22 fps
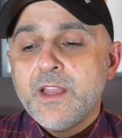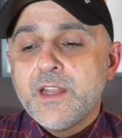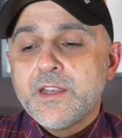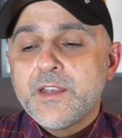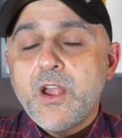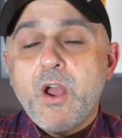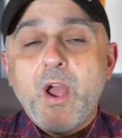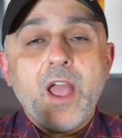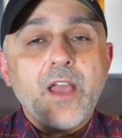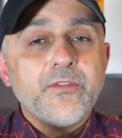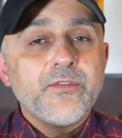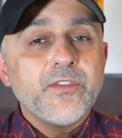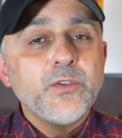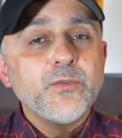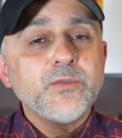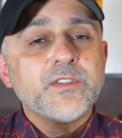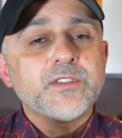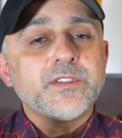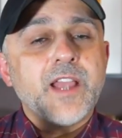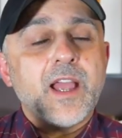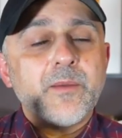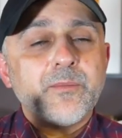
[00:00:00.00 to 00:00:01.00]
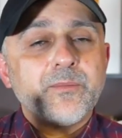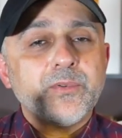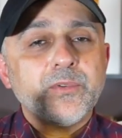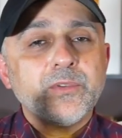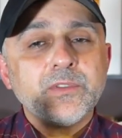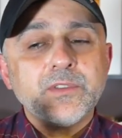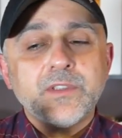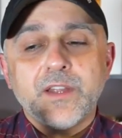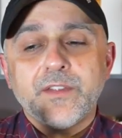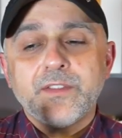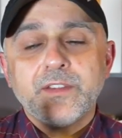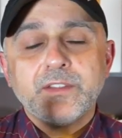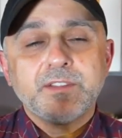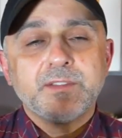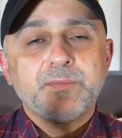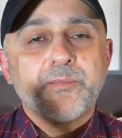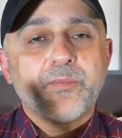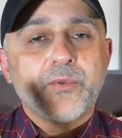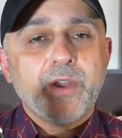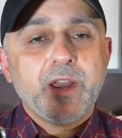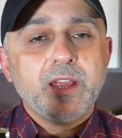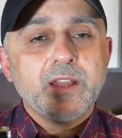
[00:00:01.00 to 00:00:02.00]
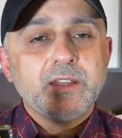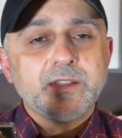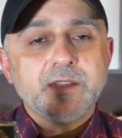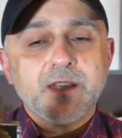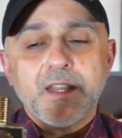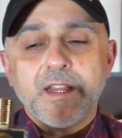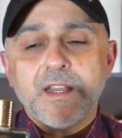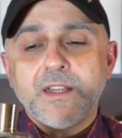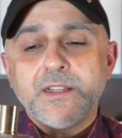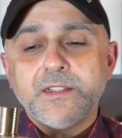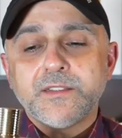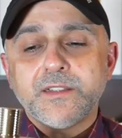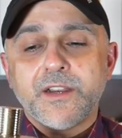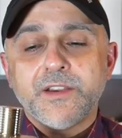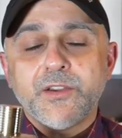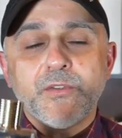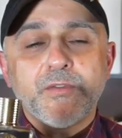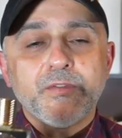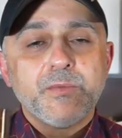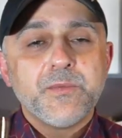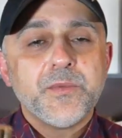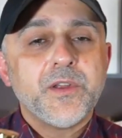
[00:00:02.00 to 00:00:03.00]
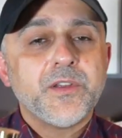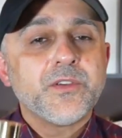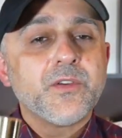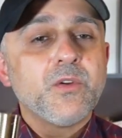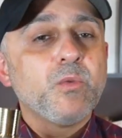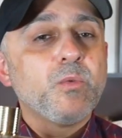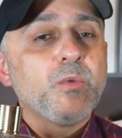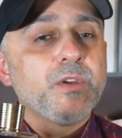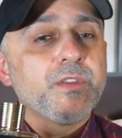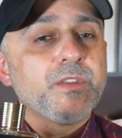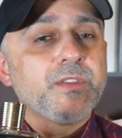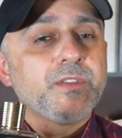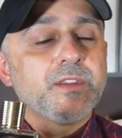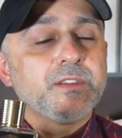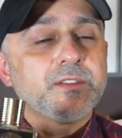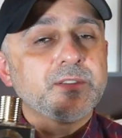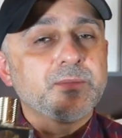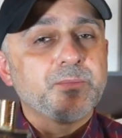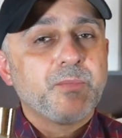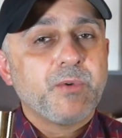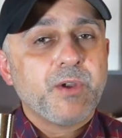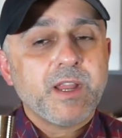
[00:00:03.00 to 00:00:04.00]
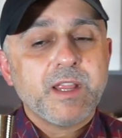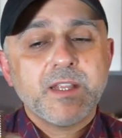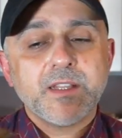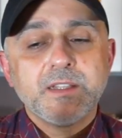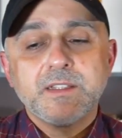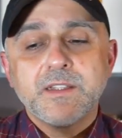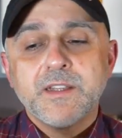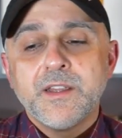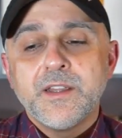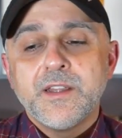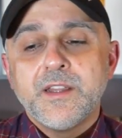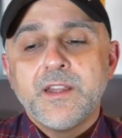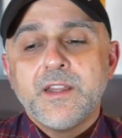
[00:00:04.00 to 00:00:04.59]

Now, have you sampled this brand, guys? Are you familiar with this brand?